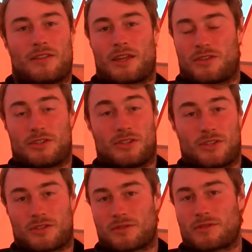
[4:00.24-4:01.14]
things are
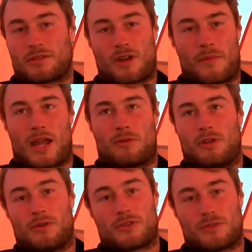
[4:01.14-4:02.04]
just coming out
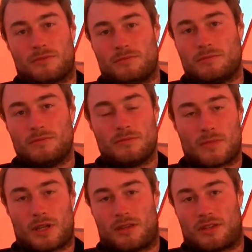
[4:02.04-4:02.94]
loose
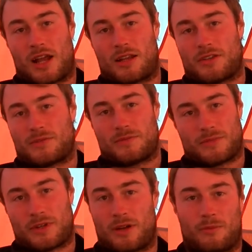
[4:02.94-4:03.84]
in the talus,
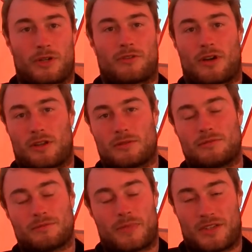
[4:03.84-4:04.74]
and we're trying to
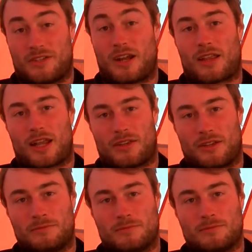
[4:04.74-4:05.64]
piece it together later.